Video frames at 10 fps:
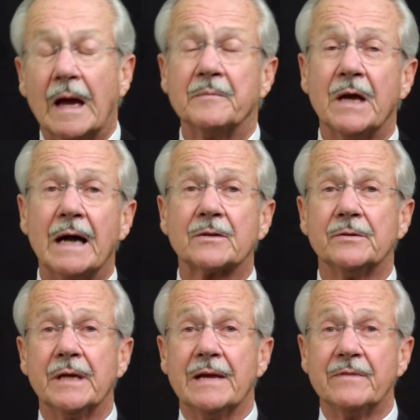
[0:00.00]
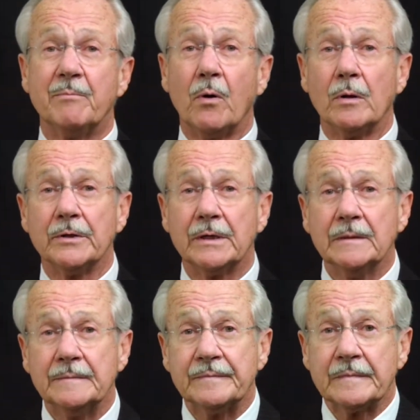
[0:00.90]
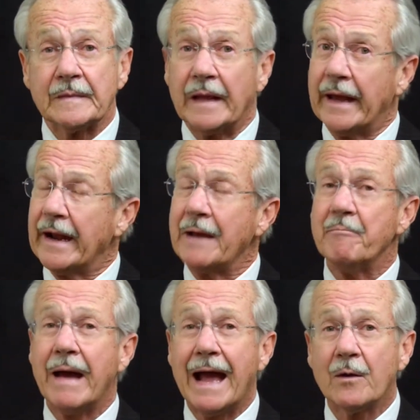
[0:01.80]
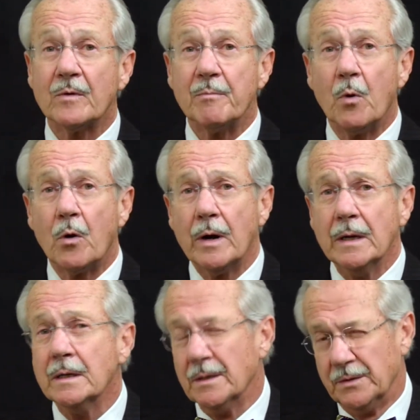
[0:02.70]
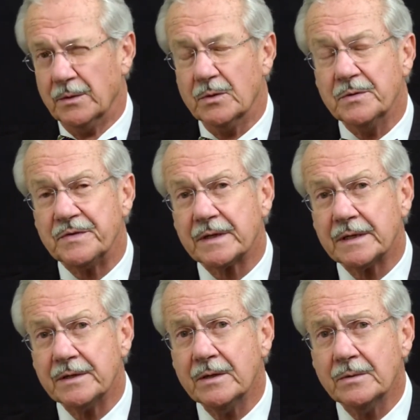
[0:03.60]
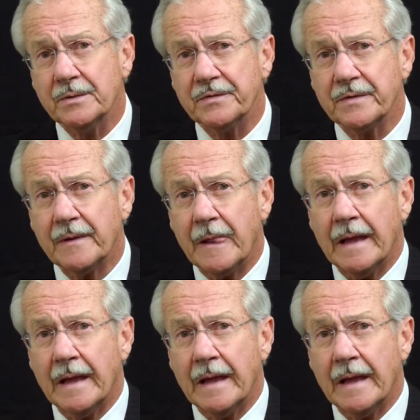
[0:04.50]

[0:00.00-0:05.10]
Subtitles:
I'm Dr. David Beaulieu, and I'm back with more news you can use.